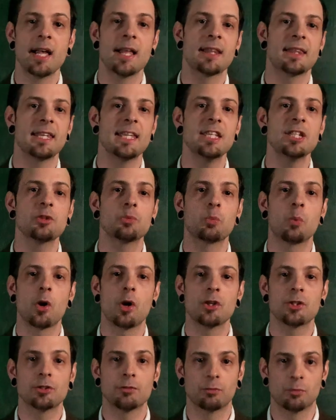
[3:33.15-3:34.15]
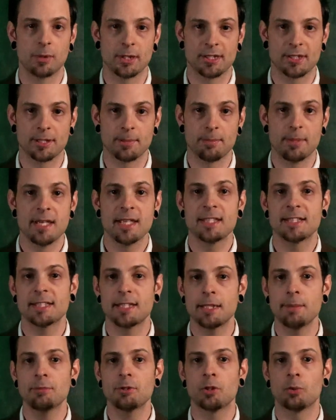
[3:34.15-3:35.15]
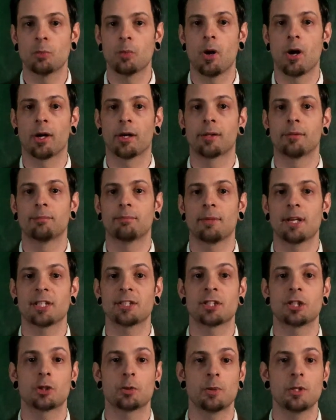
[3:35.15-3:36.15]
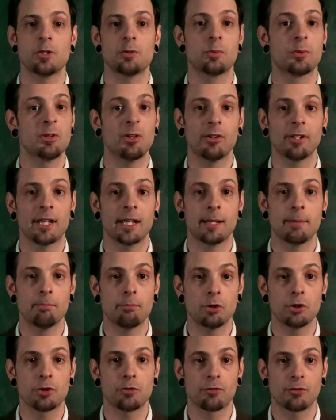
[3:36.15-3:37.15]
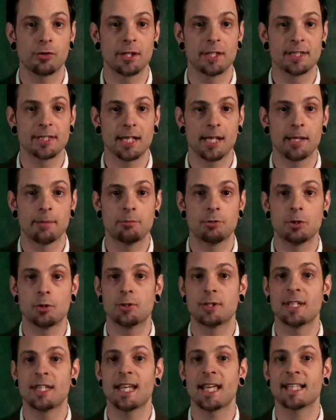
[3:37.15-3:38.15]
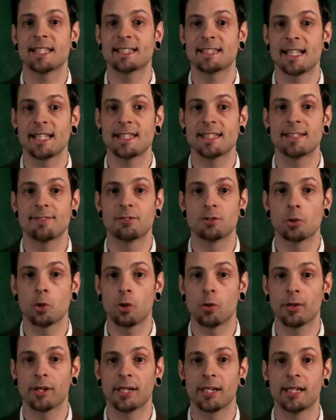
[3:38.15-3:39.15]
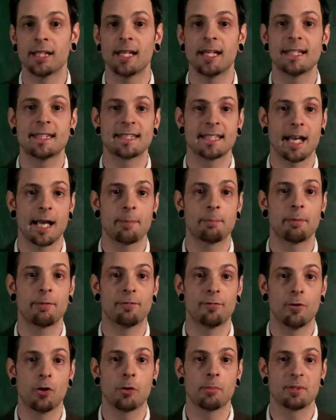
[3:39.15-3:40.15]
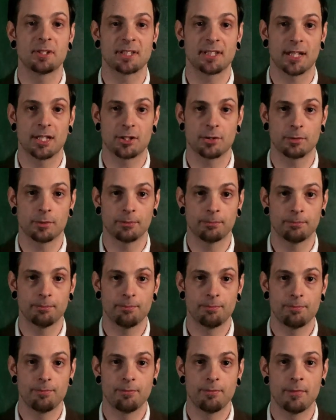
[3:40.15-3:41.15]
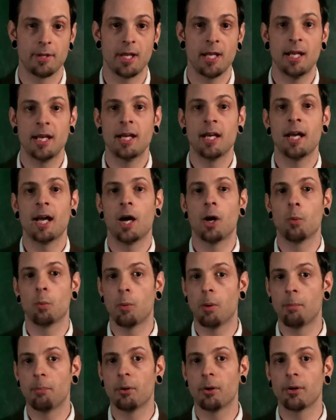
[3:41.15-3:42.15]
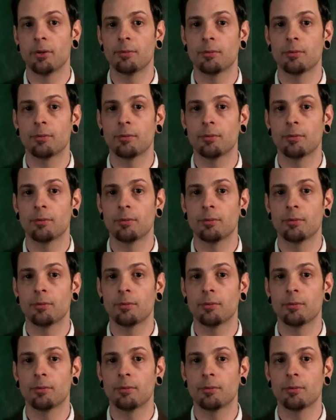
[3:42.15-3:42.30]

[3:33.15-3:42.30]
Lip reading: These words of wisdom seemed to work, as the twins were not getting much free time due to the extensive touring and tight performance schedule. At one point,